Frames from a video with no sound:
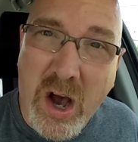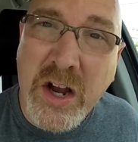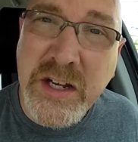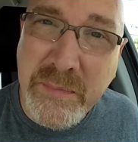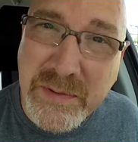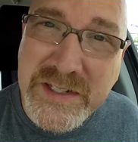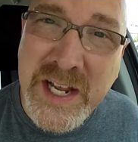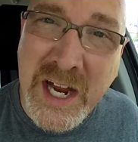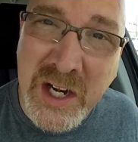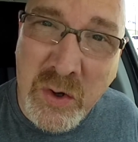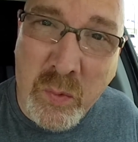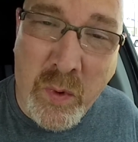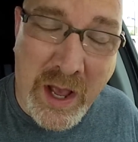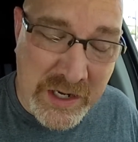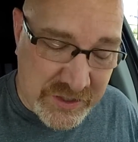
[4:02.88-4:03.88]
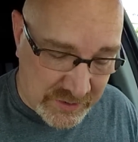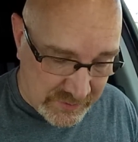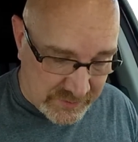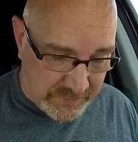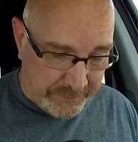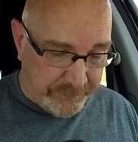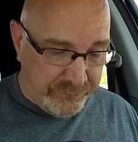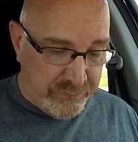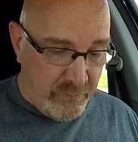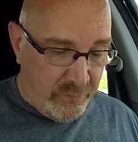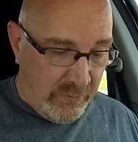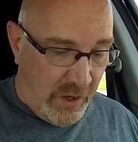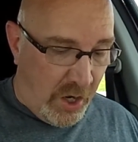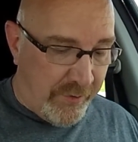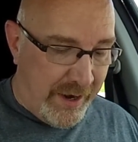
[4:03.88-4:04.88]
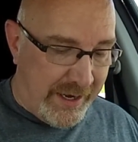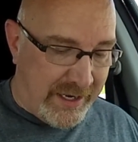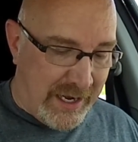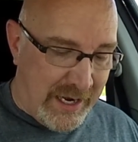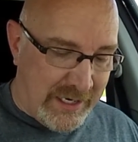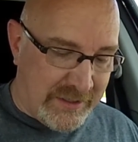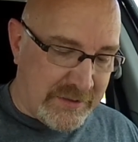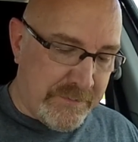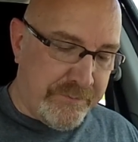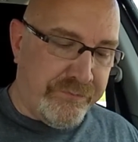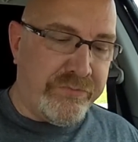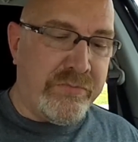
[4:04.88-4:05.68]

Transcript: on your potato wedges. All right, guys,